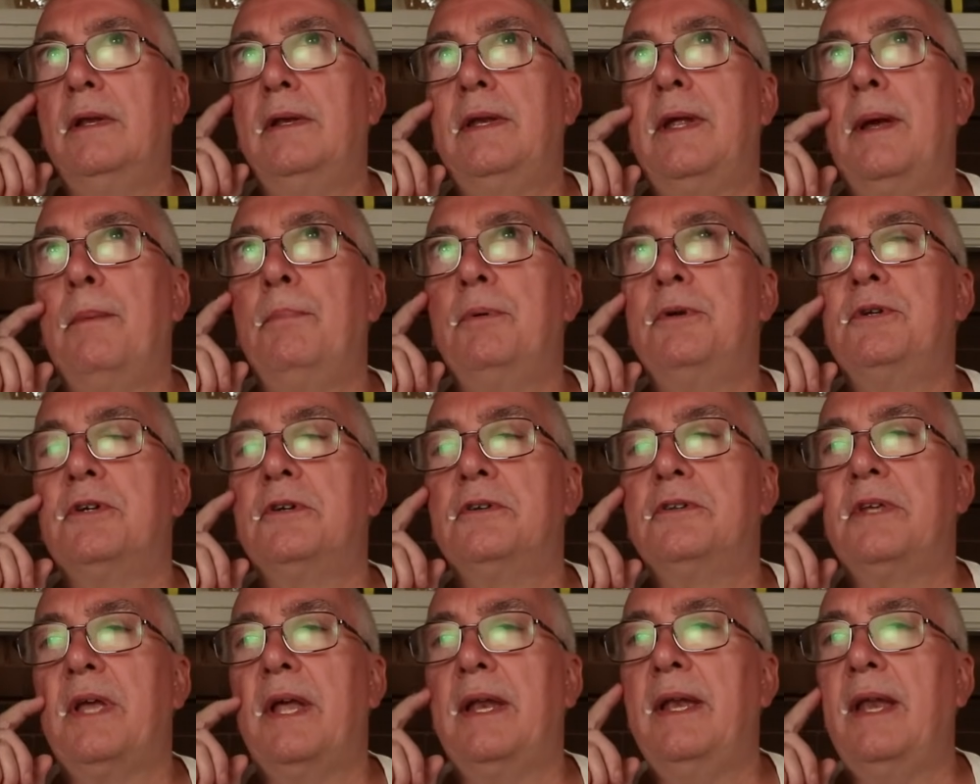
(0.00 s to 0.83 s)

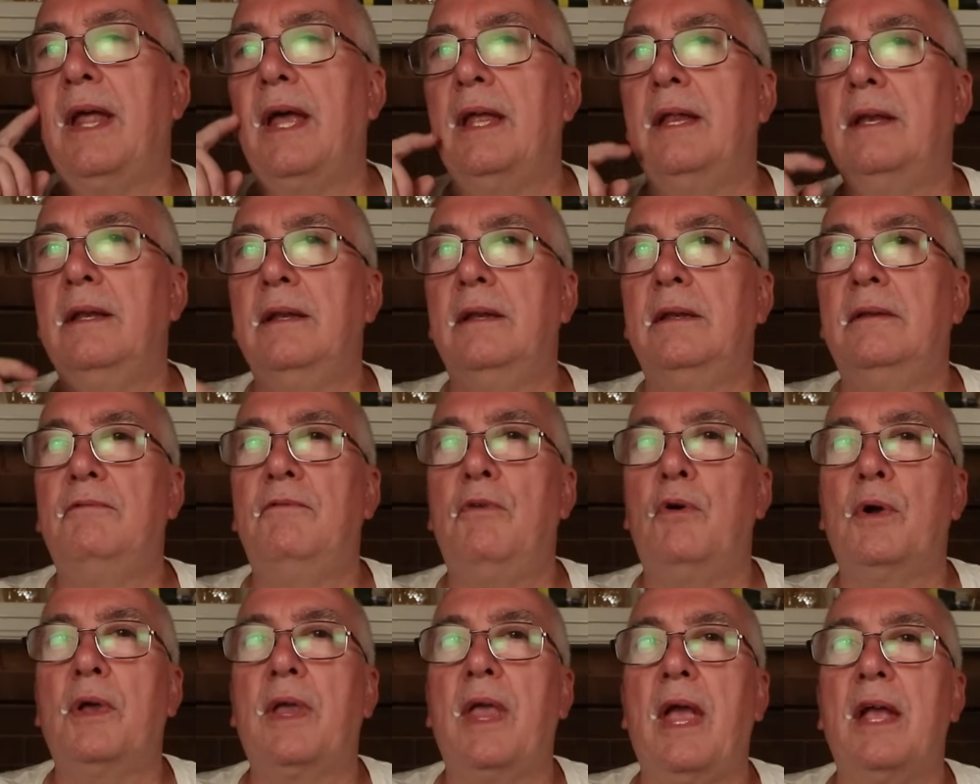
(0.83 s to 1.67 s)
Temperatures at night
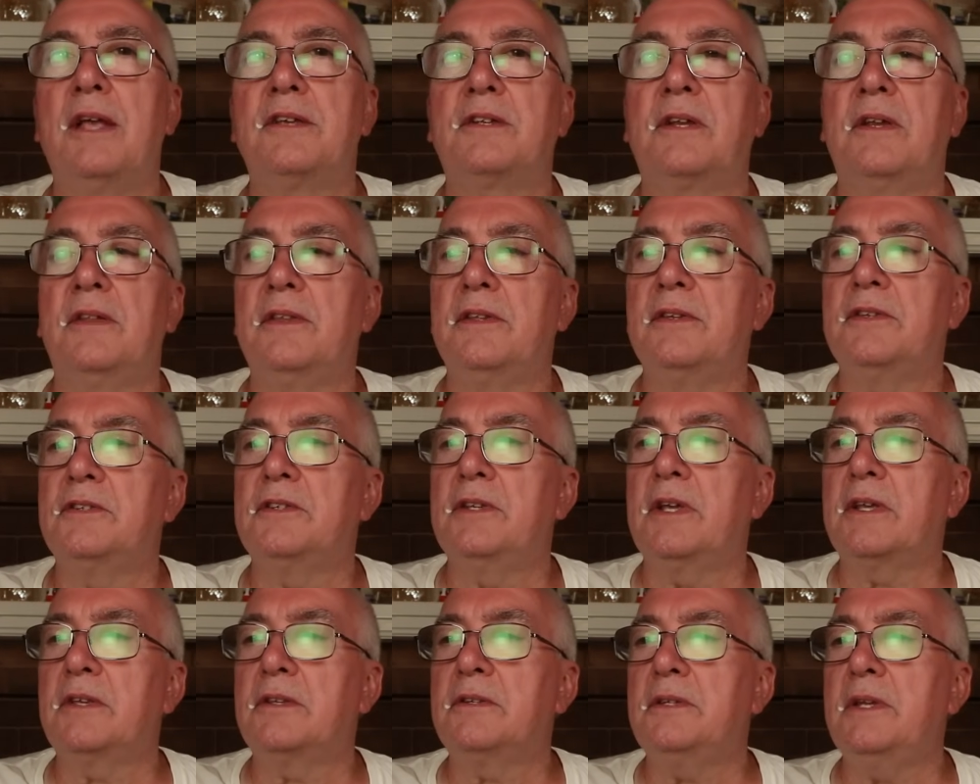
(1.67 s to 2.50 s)
forecast in the
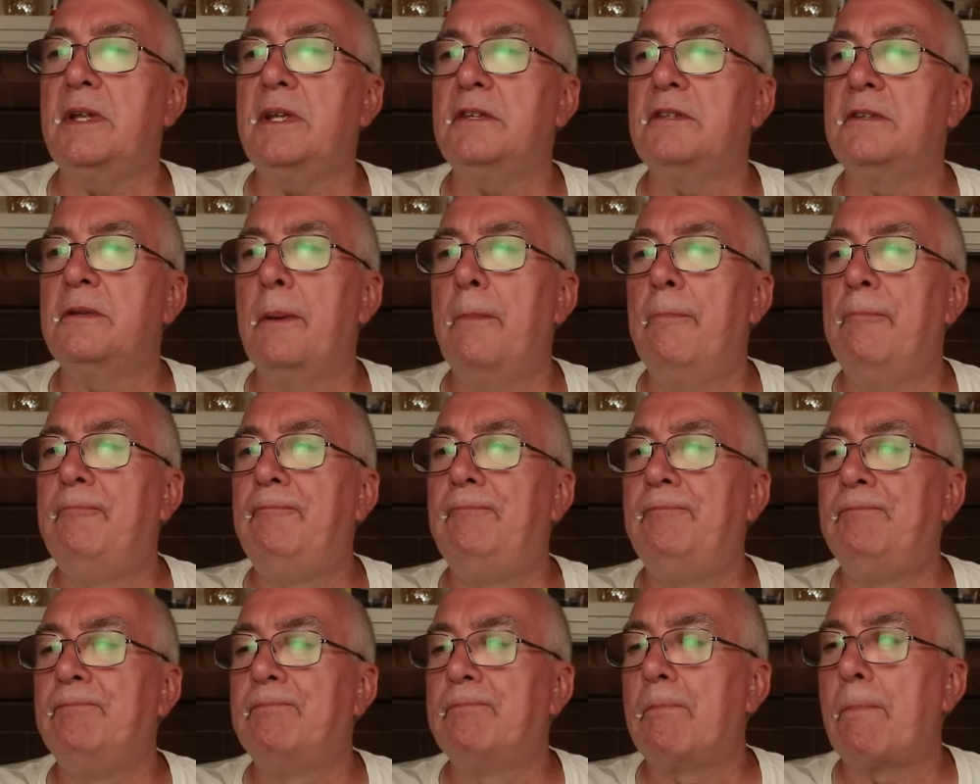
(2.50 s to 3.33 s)
60s
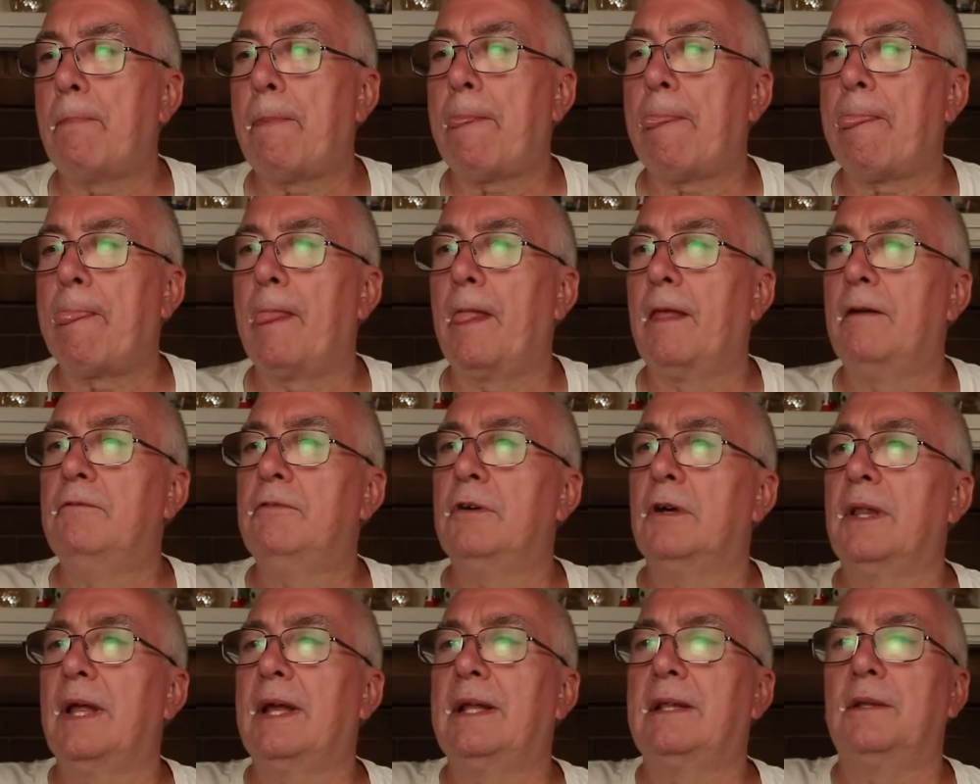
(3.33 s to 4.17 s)

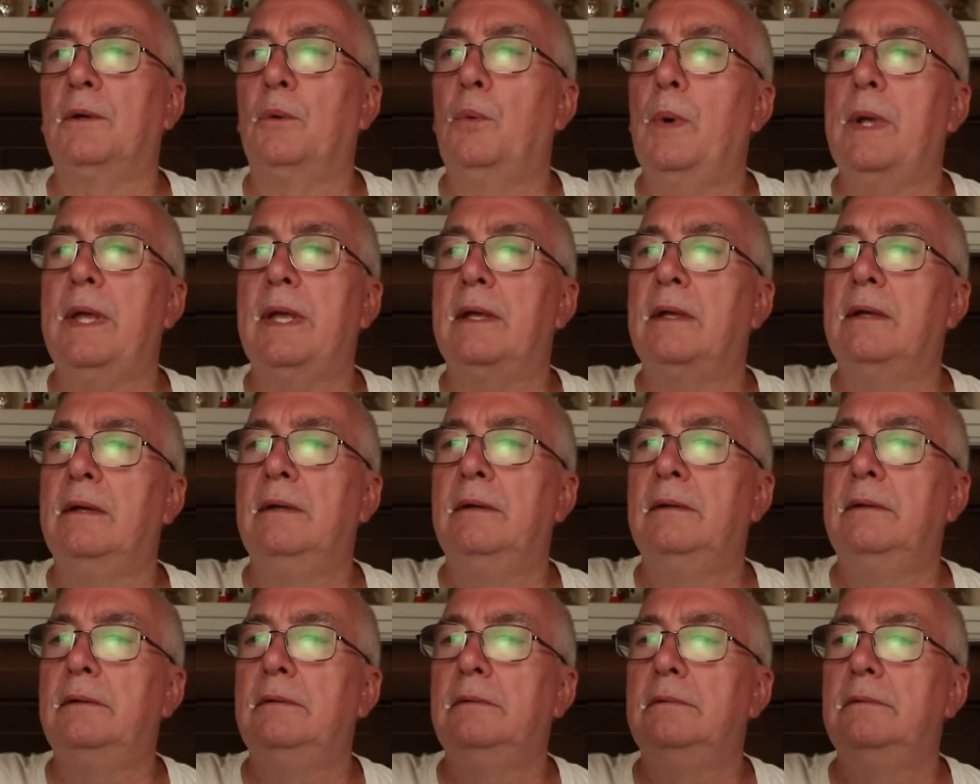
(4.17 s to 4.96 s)
for like the week.